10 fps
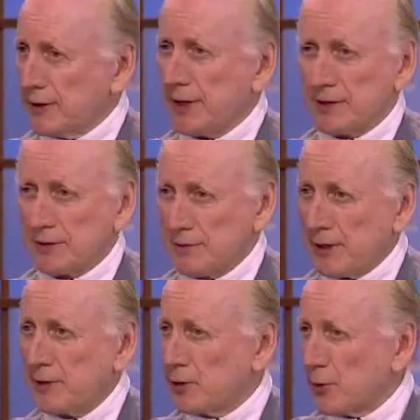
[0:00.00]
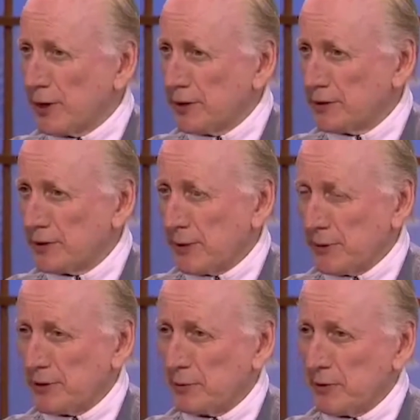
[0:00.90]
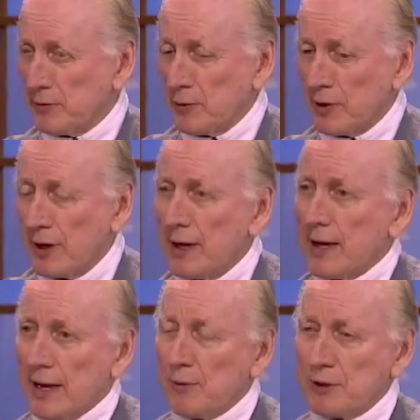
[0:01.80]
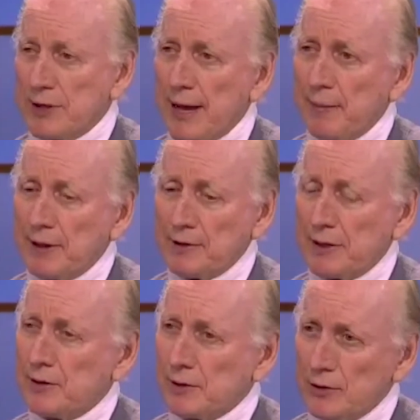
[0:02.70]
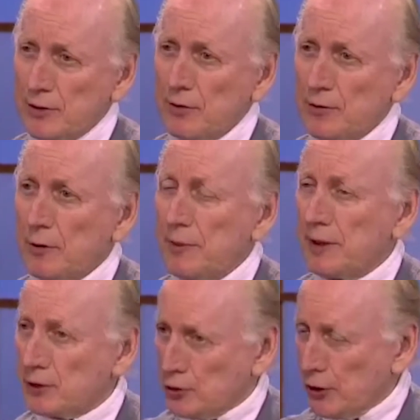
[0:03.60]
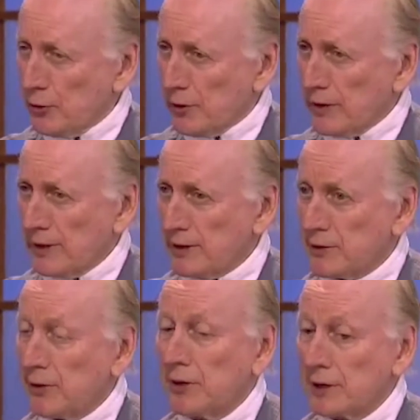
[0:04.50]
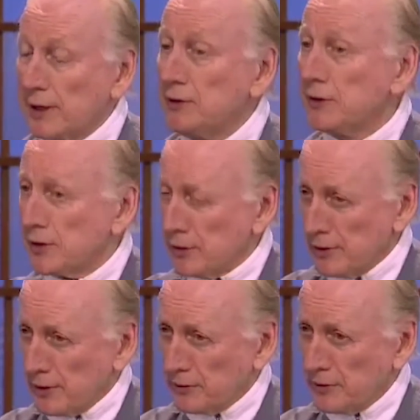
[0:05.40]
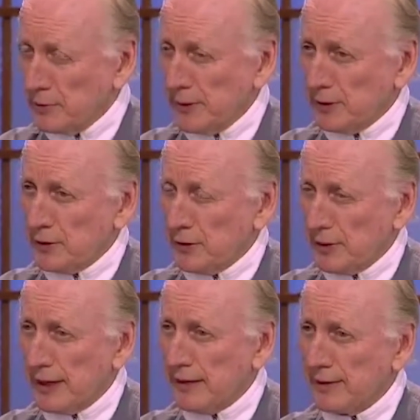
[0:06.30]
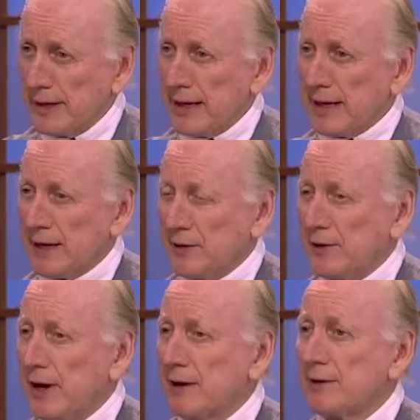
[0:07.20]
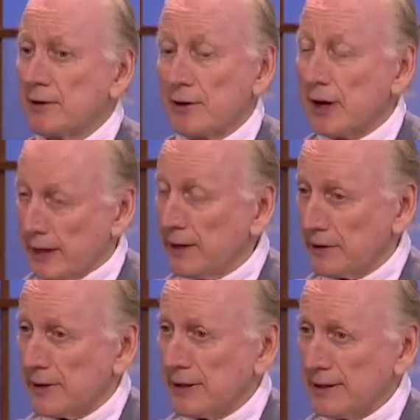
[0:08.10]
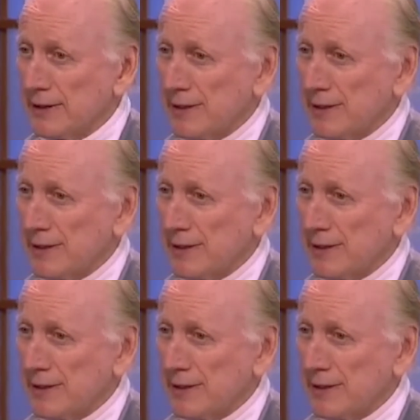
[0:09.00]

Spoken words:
takes 10 to 20 years, as I mentioned before, and what's happening is that the nerves are being choked, and the circulation to the nerves is being choked down, and they're not healthy.